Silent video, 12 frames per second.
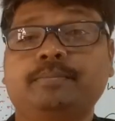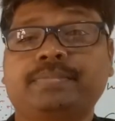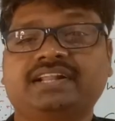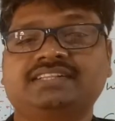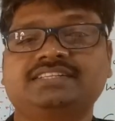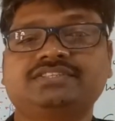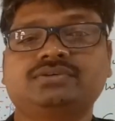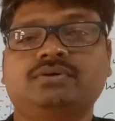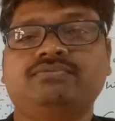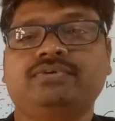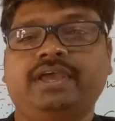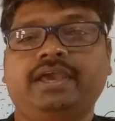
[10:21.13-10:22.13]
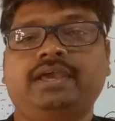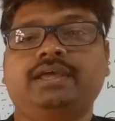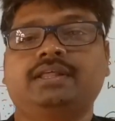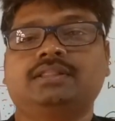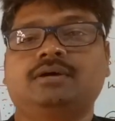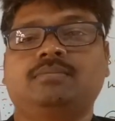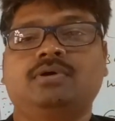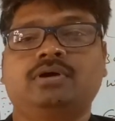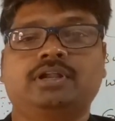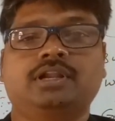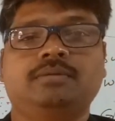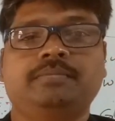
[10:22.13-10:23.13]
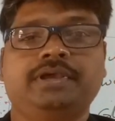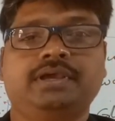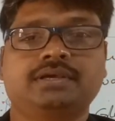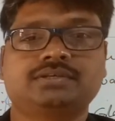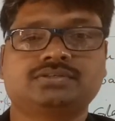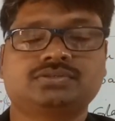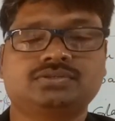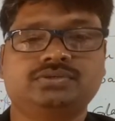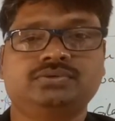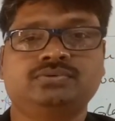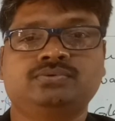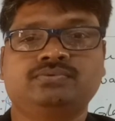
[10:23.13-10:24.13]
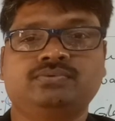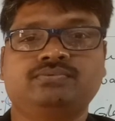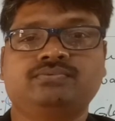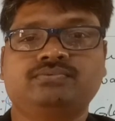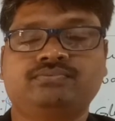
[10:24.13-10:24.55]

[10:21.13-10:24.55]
presence of air in the bottle makes you